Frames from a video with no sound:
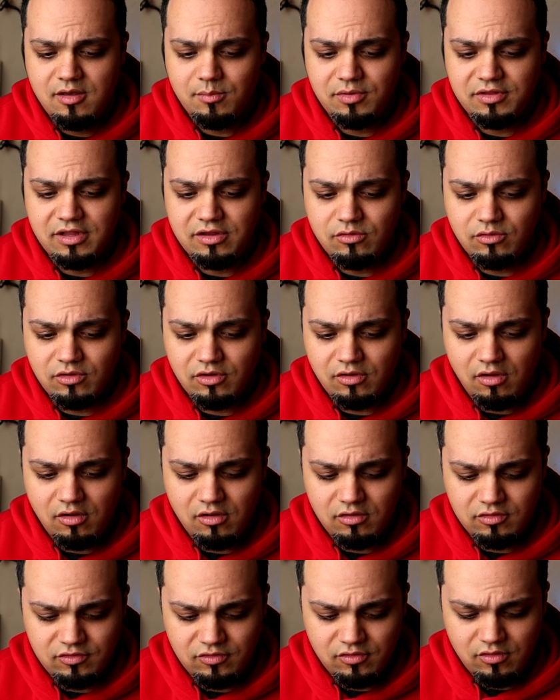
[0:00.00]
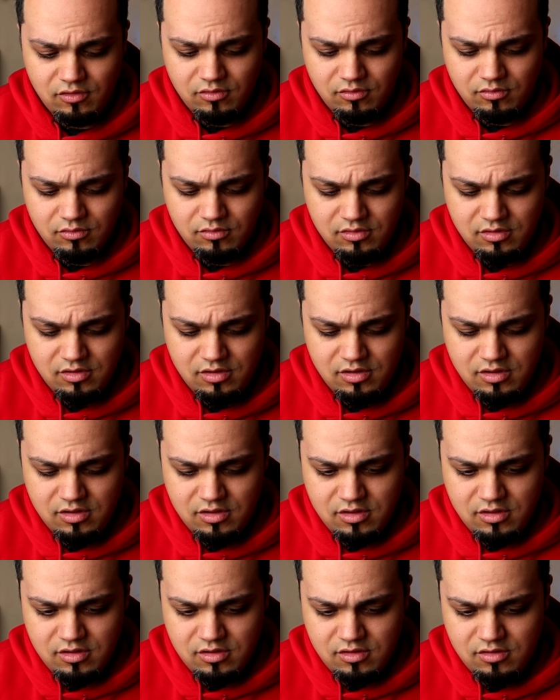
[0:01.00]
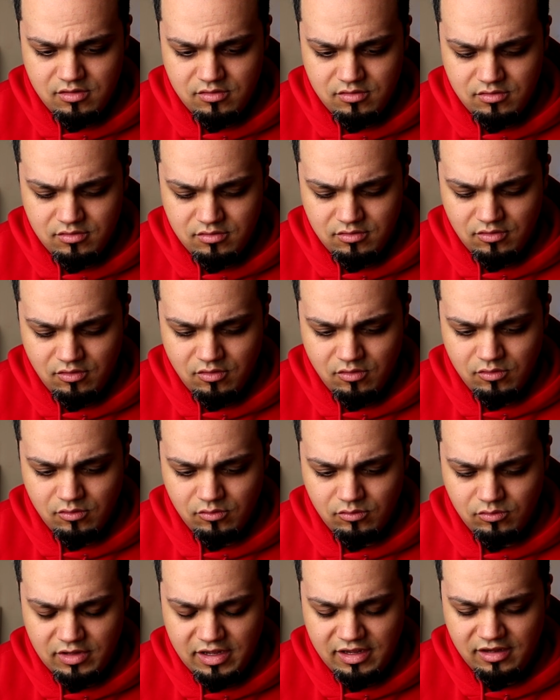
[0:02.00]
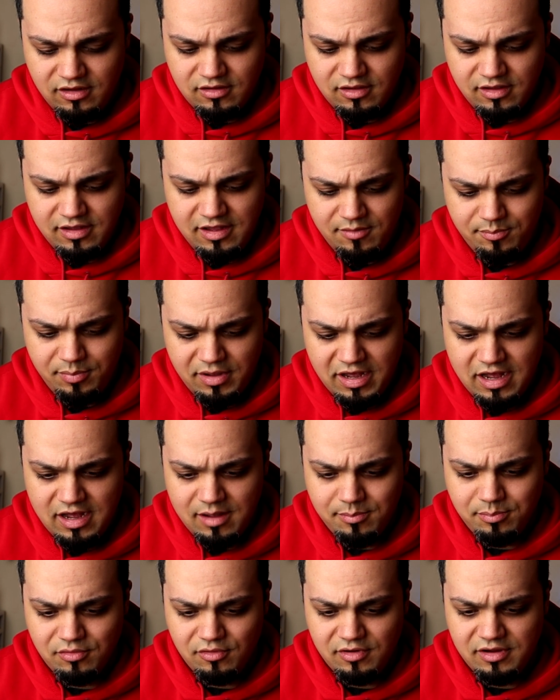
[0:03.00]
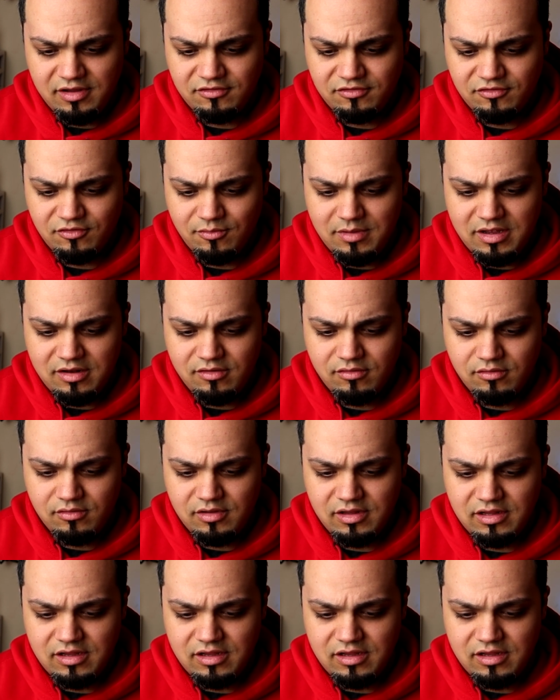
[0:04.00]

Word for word: But then you could also go like hip hop or instrumental,